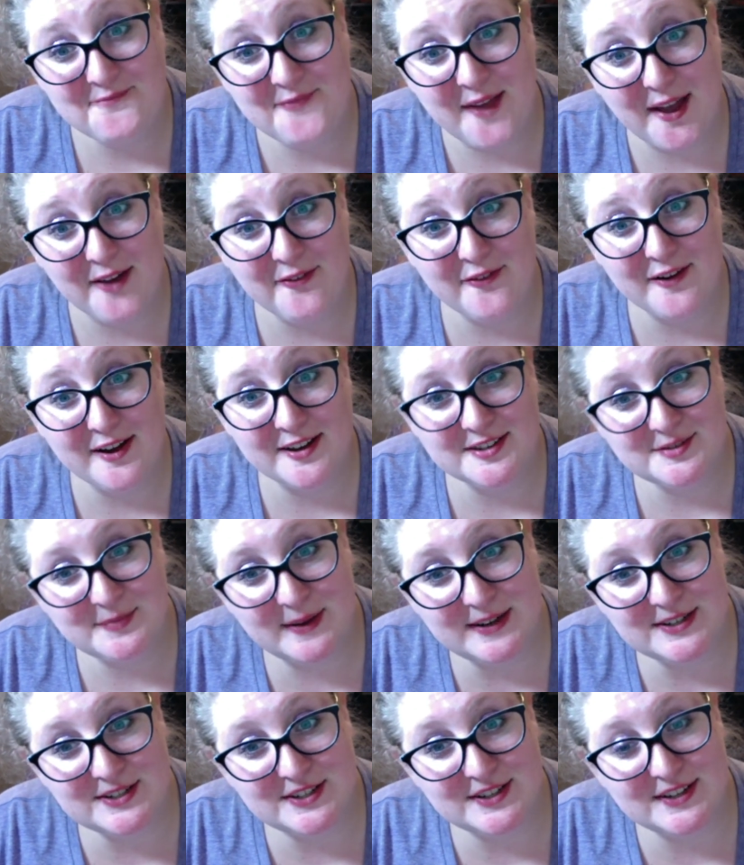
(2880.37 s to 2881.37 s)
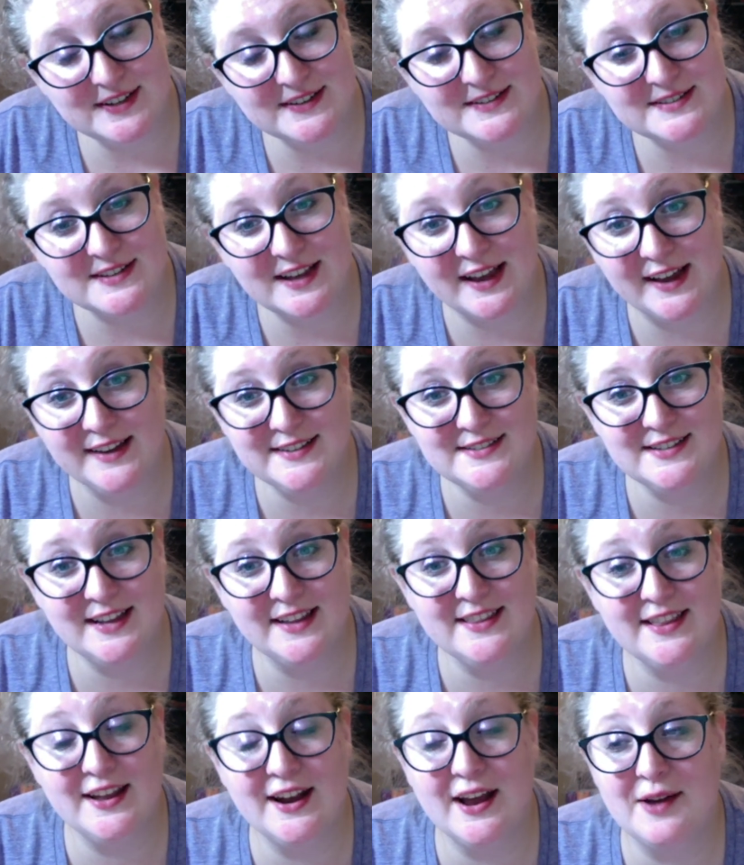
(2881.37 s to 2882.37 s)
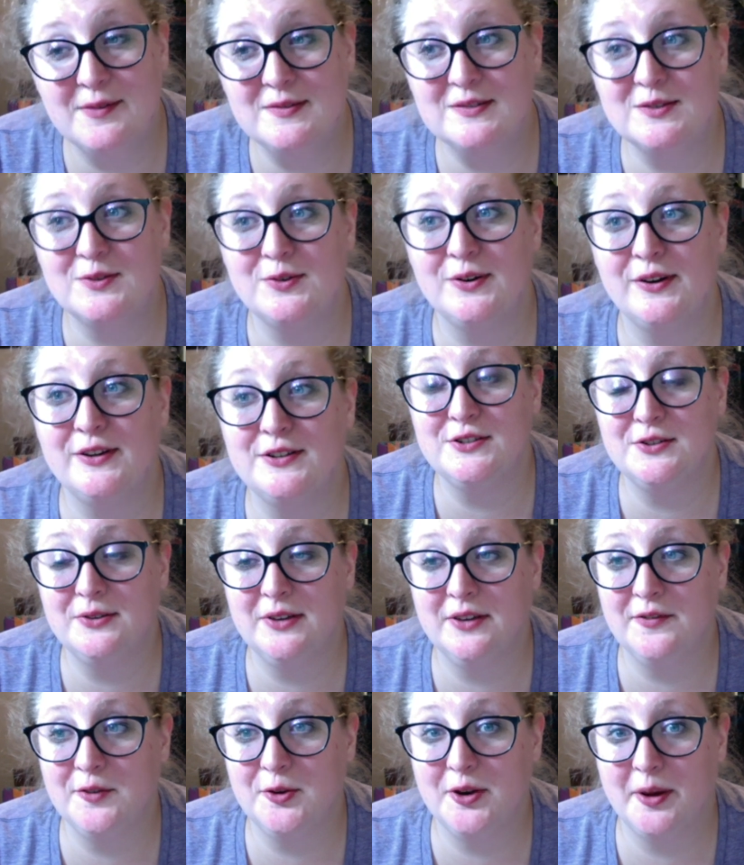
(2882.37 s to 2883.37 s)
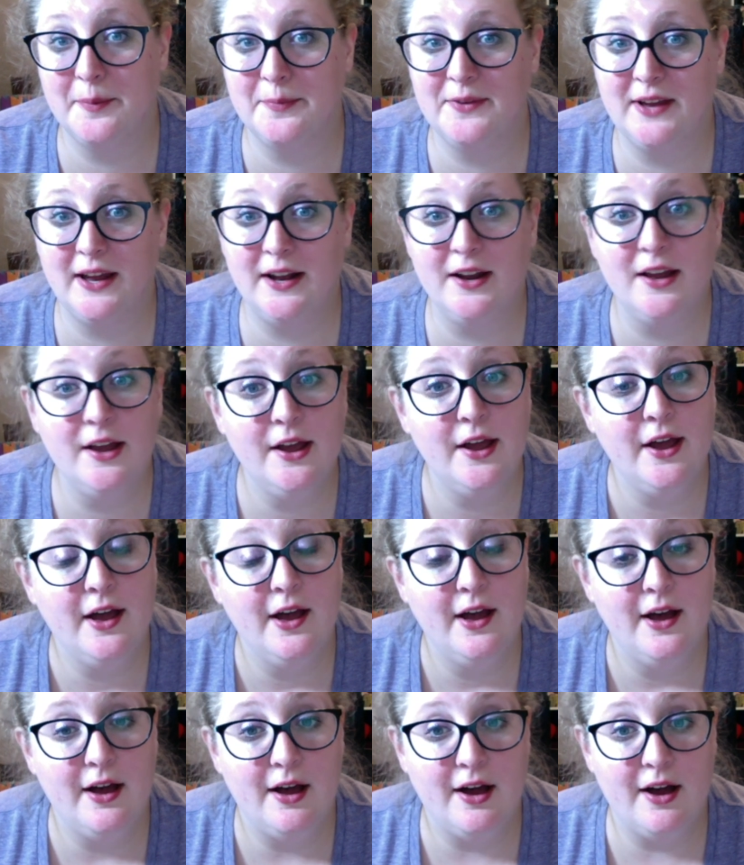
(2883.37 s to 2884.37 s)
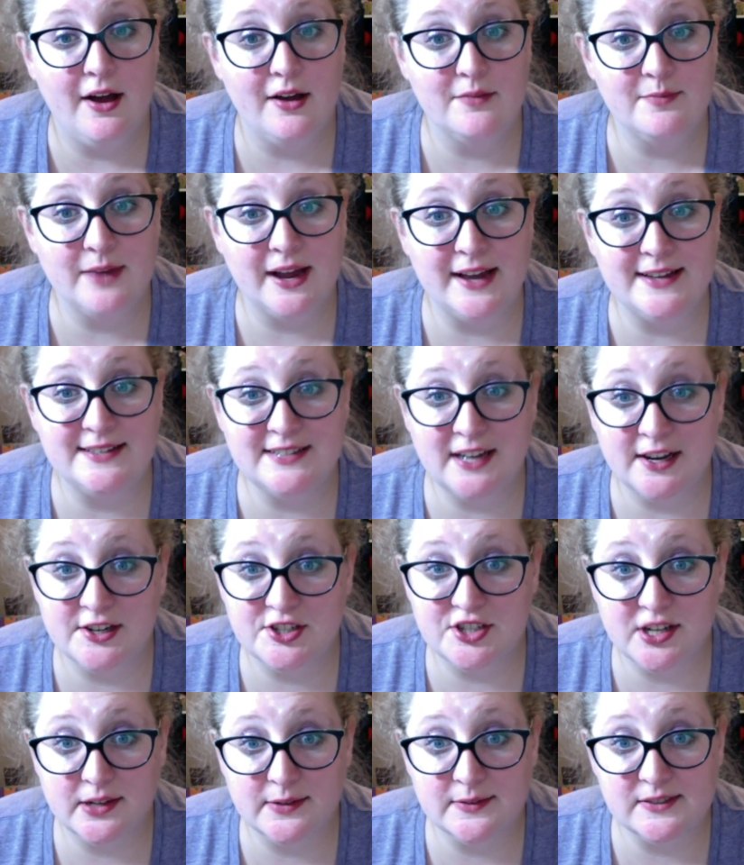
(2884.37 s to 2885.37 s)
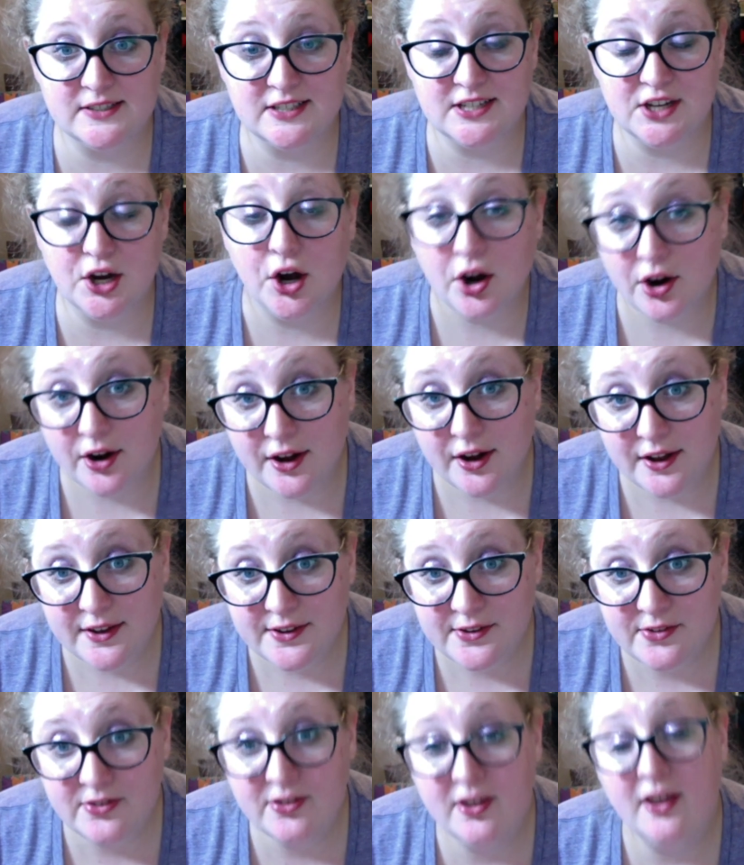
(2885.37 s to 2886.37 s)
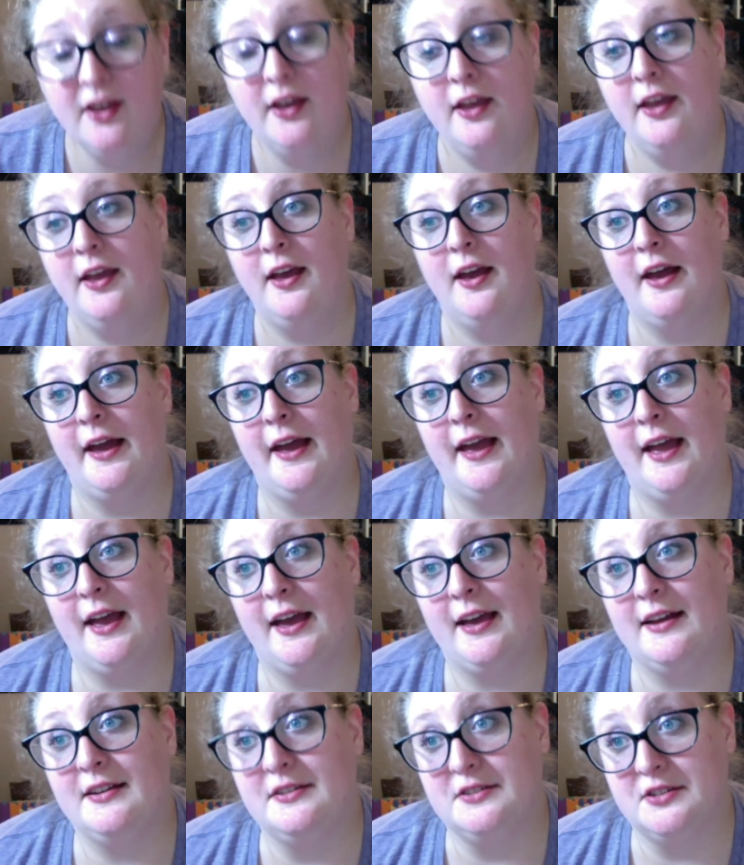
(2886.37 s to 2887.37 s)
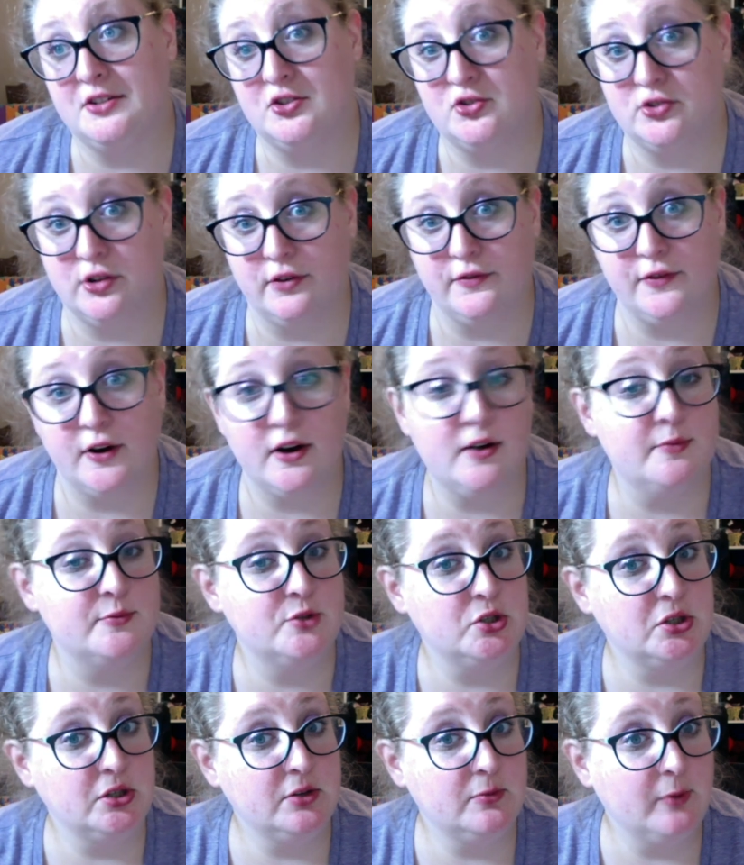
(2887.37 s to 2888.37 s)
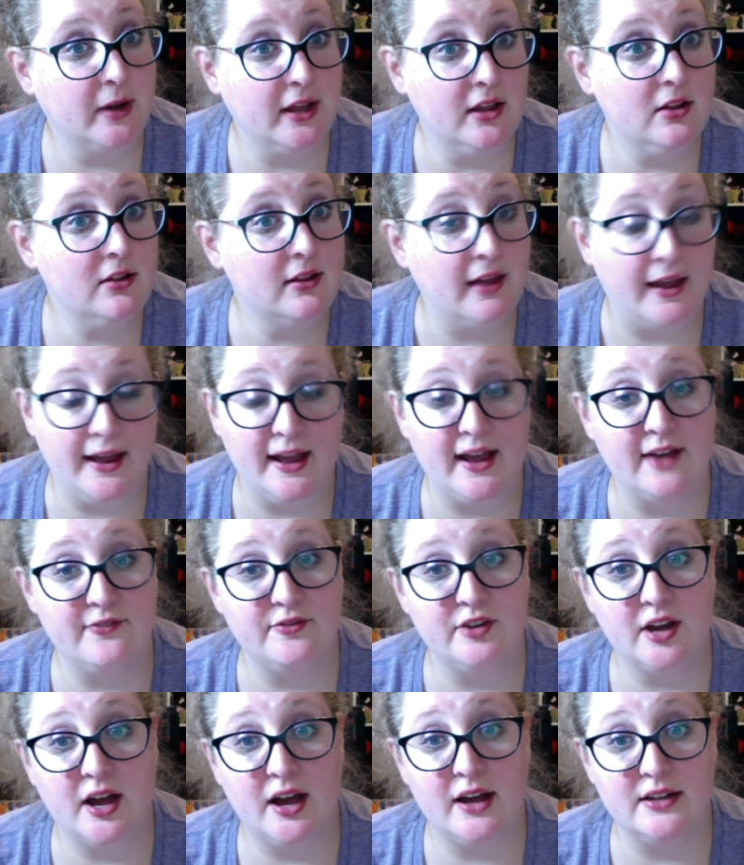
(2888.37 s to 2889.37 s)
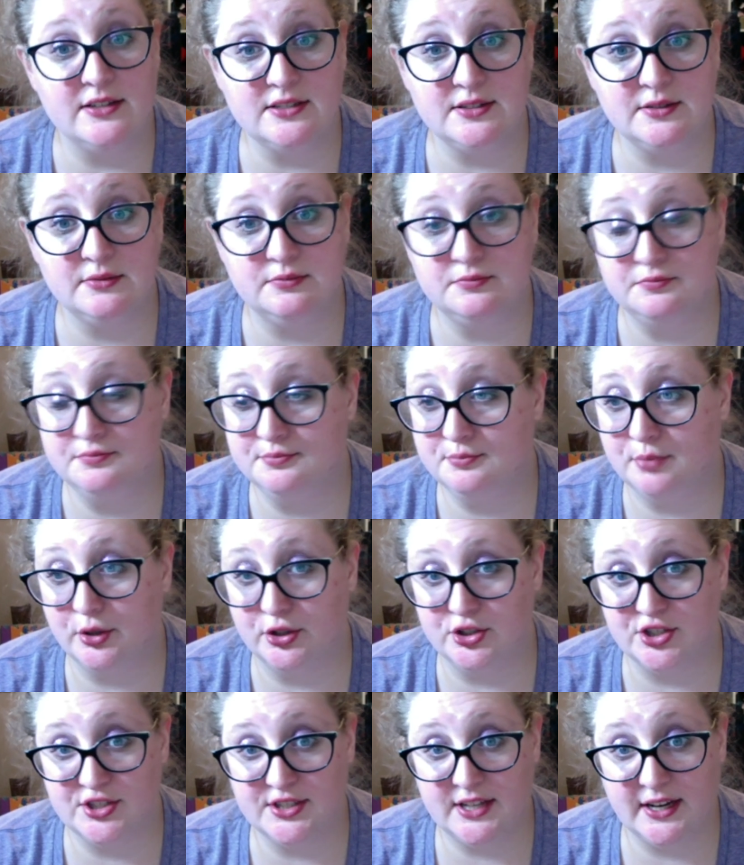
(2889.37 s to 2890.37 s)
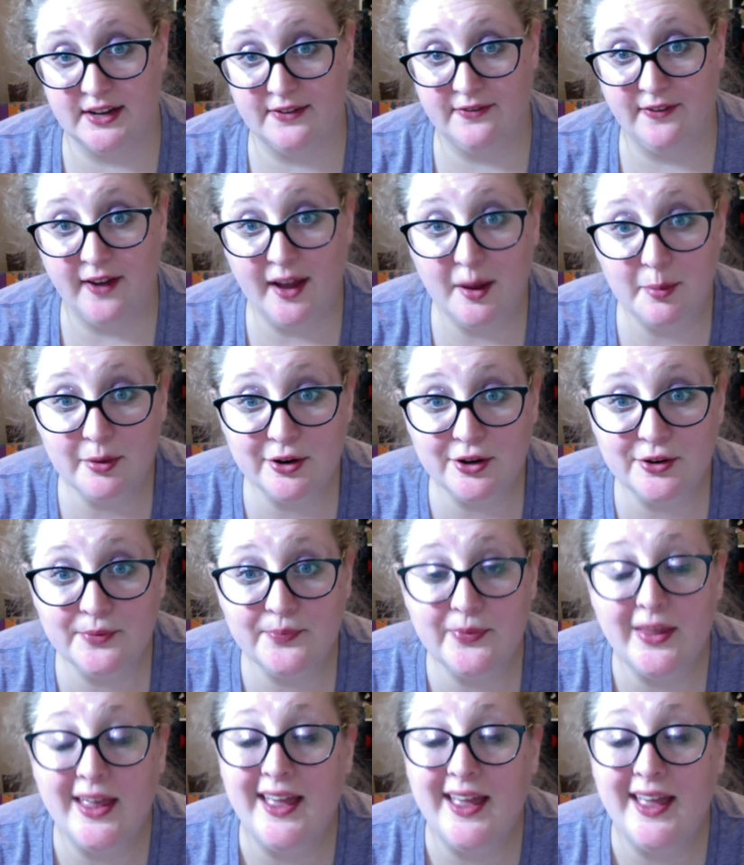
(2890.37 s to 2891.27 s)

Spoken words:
I forgot to mention this. I said that I was going give you an update on my stash down tiaras, and so far I'm doing well. I have not purchased any fiber.